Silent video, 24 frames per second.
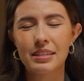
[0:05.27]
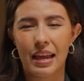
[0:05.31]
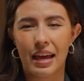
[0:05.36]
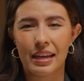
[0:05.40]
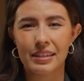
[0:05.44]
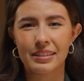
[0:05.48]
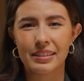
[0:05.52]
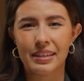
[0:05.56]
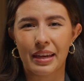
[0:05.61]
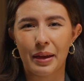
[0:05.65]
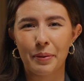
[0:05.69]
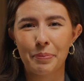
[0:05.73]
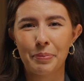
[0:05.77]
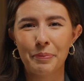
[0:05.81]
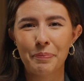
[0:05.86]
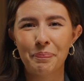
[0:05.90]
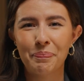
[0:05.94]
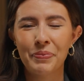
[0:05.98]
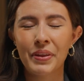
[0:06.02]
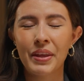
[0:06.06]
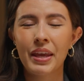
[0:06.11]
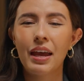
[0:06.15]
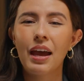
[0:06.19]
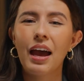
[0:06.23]
landscape.
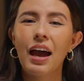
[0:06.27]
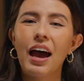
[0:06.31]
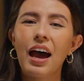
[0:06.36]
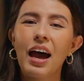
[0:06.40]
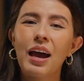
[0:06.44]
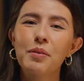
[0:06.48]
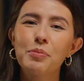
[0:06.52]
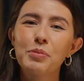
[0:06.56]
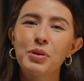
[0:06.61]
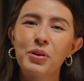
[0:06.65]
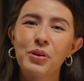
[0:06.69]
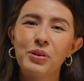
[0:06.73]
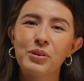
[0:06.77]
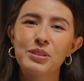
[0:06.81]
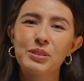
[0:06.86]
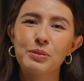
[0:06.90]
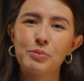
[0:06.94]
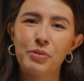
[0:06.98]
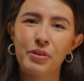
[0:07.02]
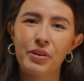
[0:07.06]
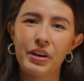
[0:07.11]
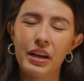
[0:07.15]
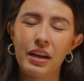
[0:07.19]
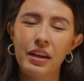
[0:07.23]
I'm your host,
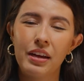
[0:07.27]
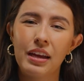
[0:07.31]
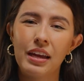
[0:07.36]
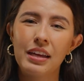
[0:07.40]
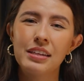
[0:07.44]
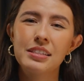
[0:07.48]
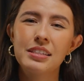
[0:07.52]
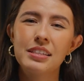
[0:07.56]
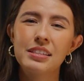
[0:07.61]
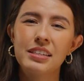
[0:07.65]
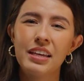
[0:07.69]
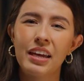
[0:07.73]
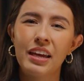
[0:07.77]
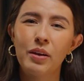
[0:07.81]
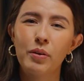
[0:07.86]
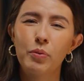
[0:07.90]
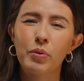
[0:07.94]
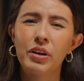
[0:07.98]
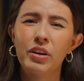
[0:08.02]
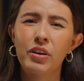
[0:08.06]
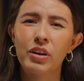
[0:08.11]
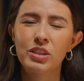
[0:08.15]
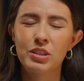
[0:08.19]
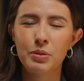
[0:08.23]
Maria, and today
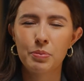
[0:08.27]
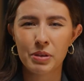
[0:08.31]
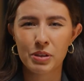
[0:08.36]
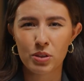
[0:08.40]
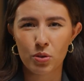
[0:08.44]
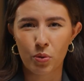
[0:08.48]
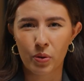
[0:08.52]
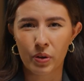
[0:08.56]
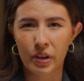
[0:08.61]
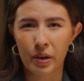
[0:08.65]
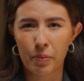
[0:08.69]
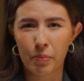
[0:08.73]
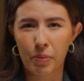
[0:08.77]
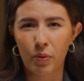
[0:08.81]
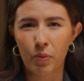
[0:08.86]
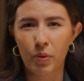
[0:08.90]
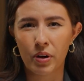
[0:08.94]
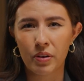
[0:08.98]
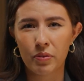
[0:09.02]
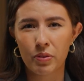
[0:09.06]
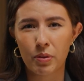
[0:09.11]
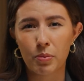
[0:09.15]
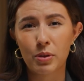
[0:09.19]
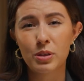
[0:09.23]
we're going to be talking about one
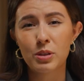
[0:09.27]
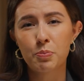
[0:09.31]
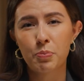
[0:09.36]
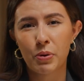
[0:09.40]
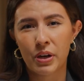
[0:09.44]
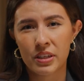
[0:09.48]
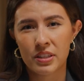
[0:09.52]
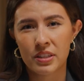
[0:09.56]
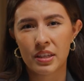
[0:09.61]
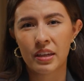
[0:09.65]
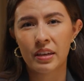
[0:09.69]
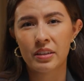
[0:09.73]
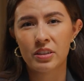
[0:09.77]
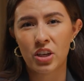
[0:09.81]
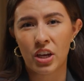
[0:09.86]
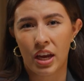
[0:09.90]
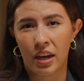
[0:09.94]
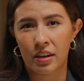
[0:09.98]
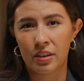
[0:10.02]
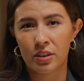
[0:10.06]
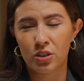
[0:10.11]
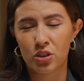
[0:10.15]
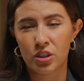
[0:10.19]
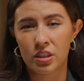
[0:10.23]
of the most pressing
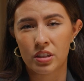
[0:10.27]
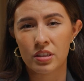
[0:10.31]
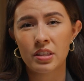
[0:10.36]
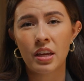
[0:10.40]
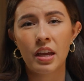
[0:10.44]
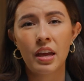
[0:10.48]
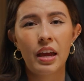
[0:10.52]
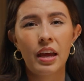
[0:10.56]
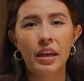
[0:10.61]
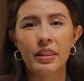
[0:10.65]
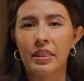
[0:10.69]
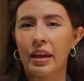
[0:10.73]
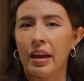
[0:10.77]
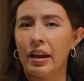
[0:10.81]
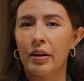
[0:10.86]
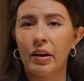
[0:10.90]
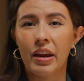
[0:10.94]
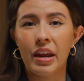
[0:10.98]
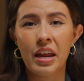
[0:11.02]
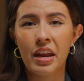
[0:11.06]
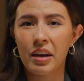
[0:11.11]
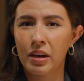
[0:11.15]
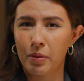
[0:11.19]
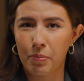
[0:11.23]
challenges that
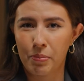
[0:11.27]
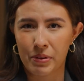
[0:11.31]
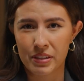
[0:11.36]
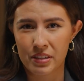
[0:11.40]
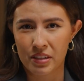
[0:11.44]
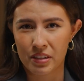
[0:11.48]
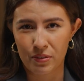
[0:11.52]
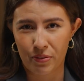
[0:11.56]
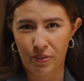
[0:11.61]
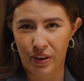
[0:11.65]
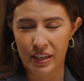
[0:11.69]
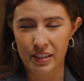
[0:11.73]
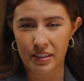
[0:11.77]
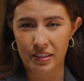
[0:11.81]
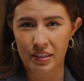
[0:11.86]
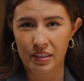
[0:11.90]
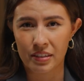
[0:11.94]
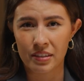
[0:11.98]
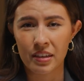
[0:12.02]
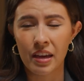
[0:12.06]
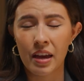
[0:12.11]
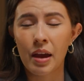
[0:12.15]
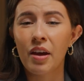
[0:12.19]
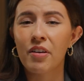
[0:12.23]
any business
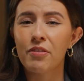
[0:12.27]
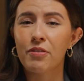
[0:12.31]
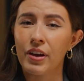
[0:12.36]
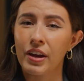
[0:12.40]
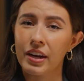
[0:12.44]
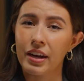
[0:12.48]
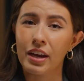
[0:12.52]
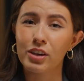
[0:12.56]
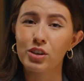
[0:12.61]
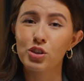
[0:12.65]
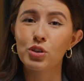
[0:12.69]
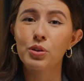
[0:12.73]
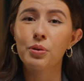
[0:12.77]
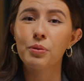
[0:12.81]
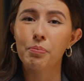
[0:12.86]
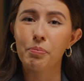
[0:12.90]
faces, financial